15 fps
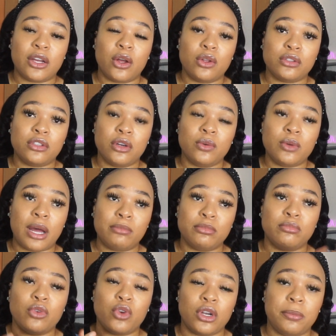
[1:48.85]
although
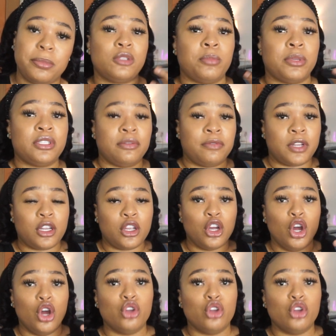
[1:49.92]
I'm going to be specifically